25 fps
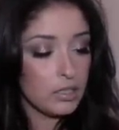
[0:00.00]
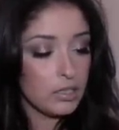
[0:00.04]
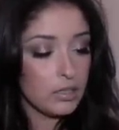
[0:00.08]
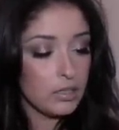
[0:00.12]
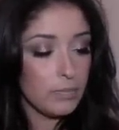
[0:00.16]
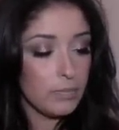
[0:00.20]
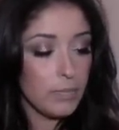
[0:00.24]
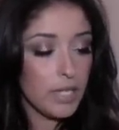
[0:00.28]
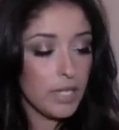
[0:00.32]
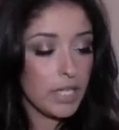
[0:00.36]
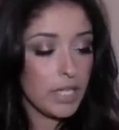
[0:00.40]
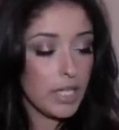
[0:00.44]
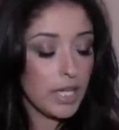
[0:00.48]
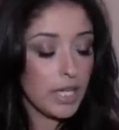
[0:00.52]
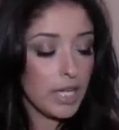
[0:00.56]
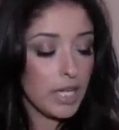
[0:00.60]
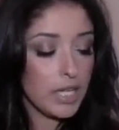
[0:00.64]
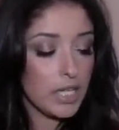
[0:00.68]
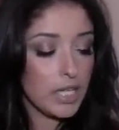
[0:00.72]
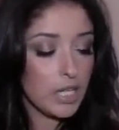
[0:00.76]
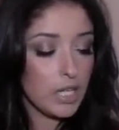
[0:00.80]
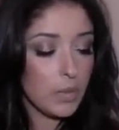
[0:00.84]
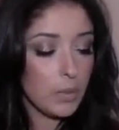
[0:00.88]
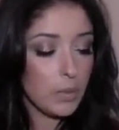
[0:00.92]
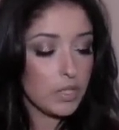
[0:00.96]
Mint
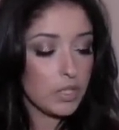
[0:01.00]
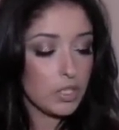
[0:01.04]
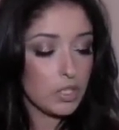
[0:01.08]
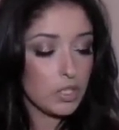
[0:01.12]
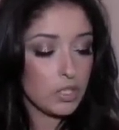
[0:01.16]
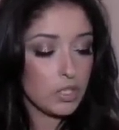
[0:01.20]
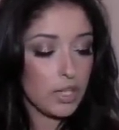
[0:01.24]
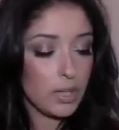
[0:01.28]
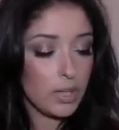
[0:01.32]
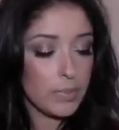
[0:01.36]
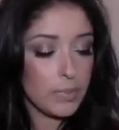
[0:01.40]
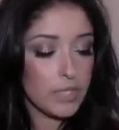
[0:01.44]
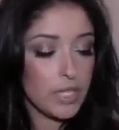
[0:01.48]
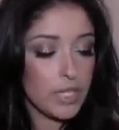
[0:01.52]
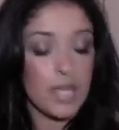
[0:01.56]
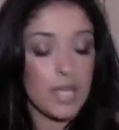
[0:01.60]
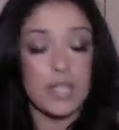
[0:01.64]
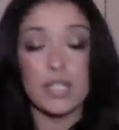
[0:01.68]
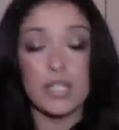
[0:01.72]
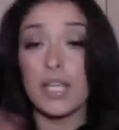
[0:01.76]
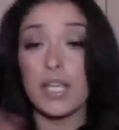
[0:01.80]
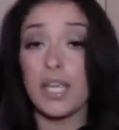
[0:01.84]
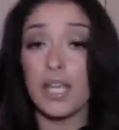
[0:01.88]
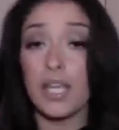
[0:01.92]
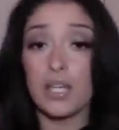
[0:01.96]
candy with stripes
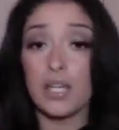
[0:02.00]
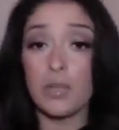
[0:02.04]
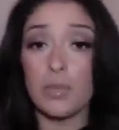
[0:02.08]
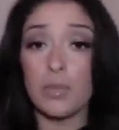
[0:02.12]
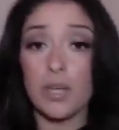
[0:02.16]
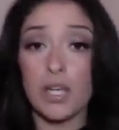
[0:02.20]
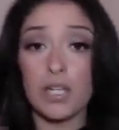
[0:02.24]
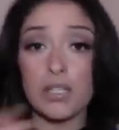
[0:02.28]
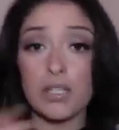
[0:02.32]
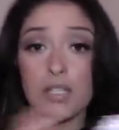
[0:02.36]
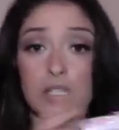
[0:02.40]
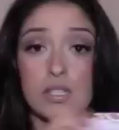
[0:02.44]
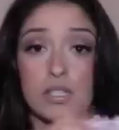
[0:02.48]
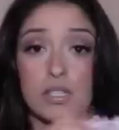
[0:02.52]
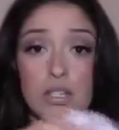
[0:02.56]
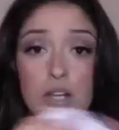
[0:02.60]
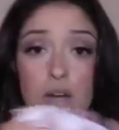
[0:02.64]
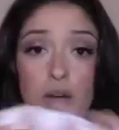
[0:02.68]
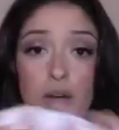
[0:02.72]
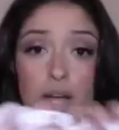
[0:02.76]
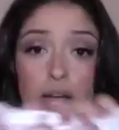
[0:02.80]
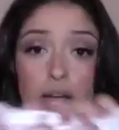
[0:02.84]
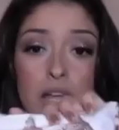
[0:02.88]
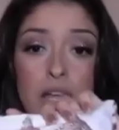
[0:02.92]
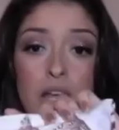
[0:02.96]
and candy bits.
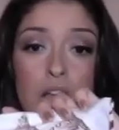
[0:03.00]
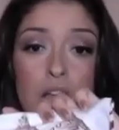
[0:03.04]
Okay.